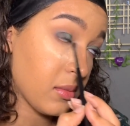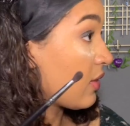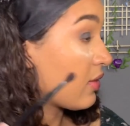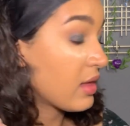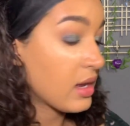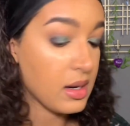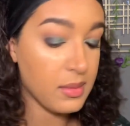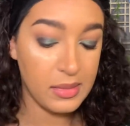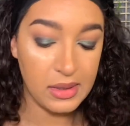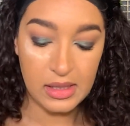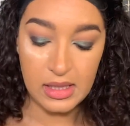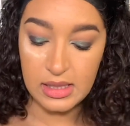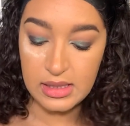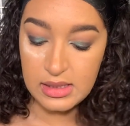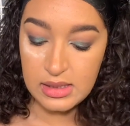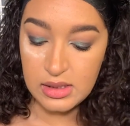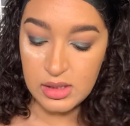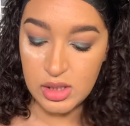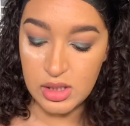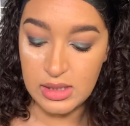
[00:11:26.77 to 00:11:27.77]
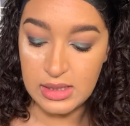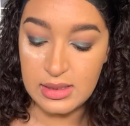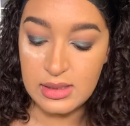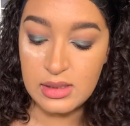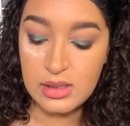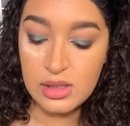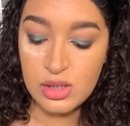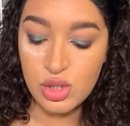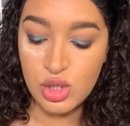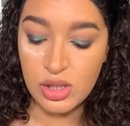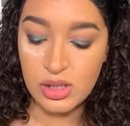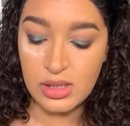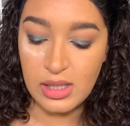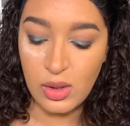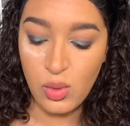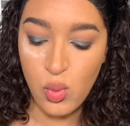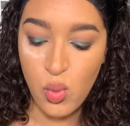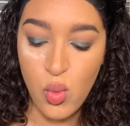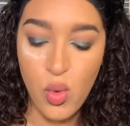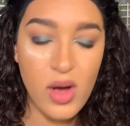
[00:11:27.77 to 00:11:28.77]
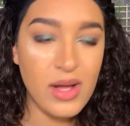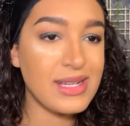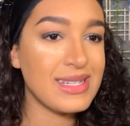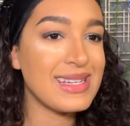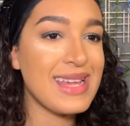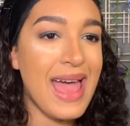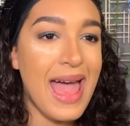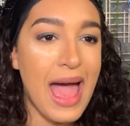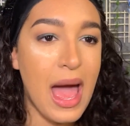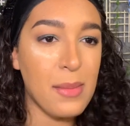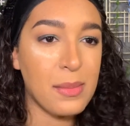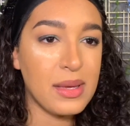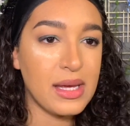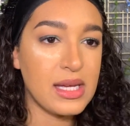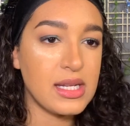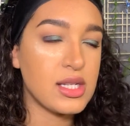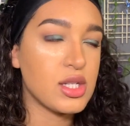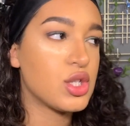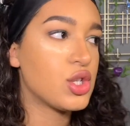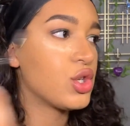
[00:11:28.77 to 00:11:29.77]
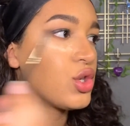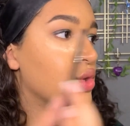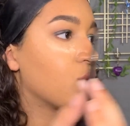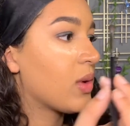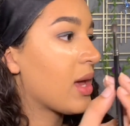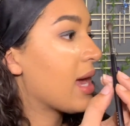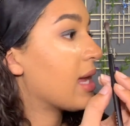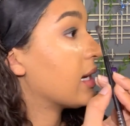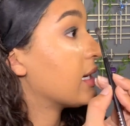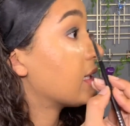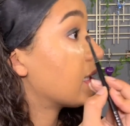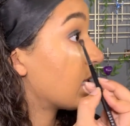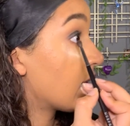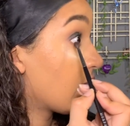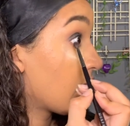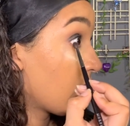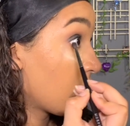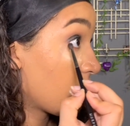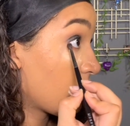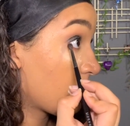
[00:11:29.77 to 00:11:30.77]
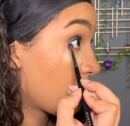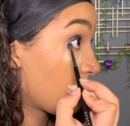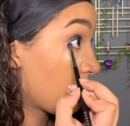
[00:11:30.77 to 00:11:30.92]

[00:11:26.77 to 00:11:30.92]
And then I'm gonna just like one tap into Hennessy